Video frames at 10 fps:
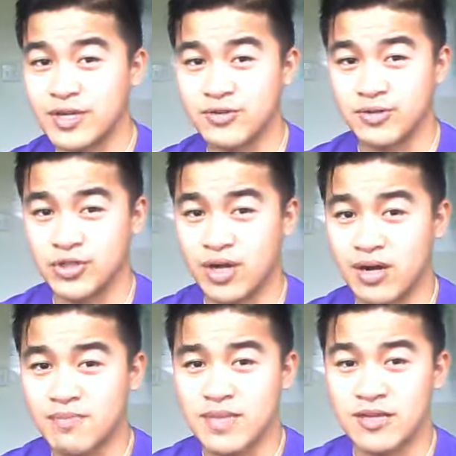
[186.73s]
your
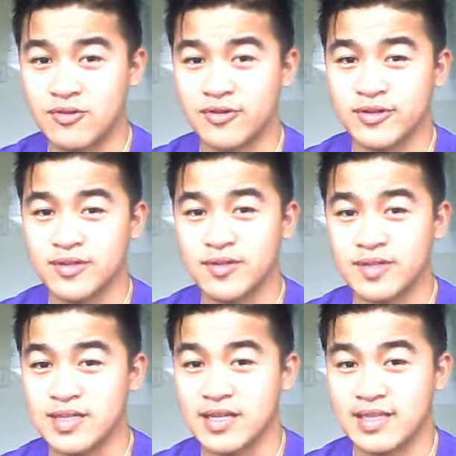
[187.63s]
job in order to
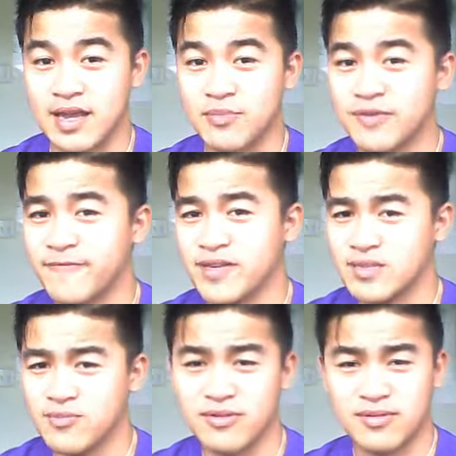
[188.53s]
sneak time on
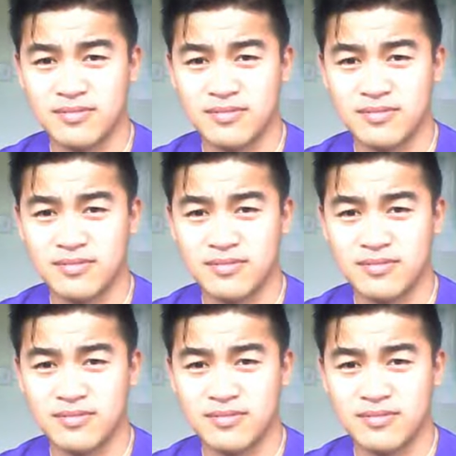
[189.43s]
Facebook,